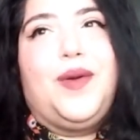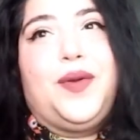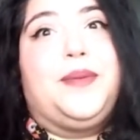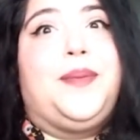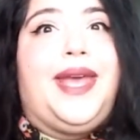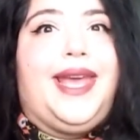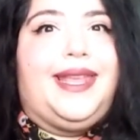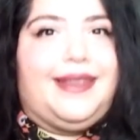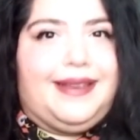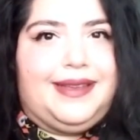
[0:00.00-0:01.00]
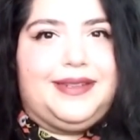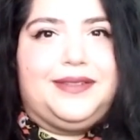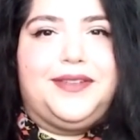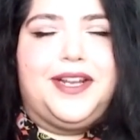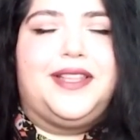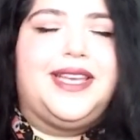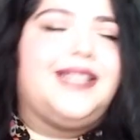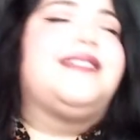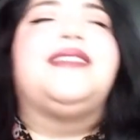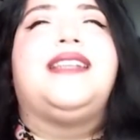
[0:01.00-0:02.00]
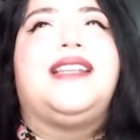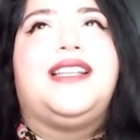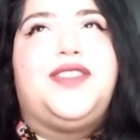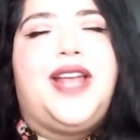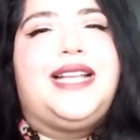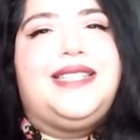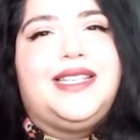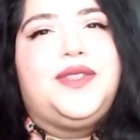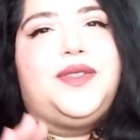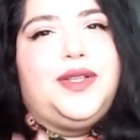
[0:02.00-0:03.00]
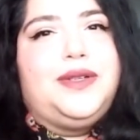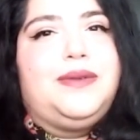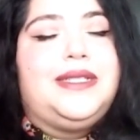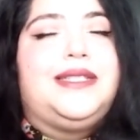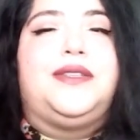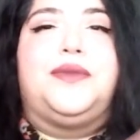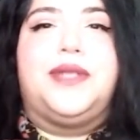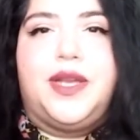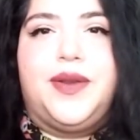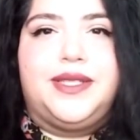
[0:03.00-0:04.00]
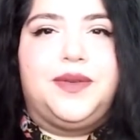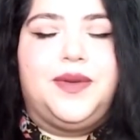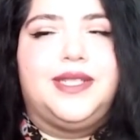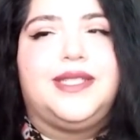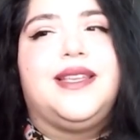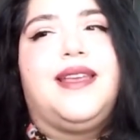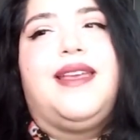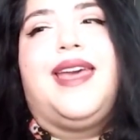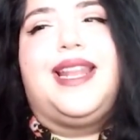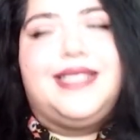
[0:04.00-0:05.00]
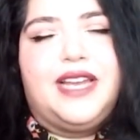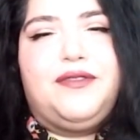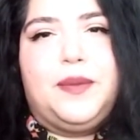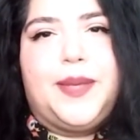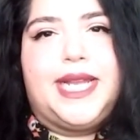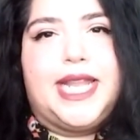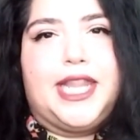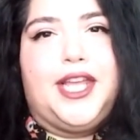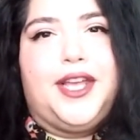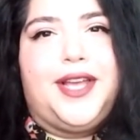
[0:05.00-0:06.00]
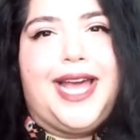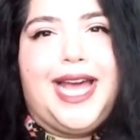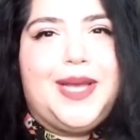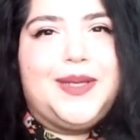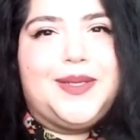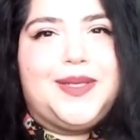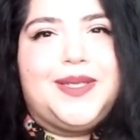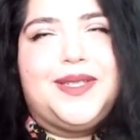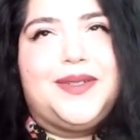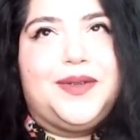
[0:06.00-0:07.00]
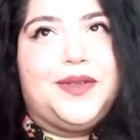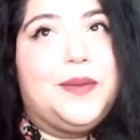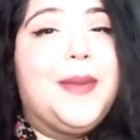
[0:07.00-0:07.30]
or the bed that kind of like, so it has like the subtle ones and the really crazy ones. And aside from it, the house or the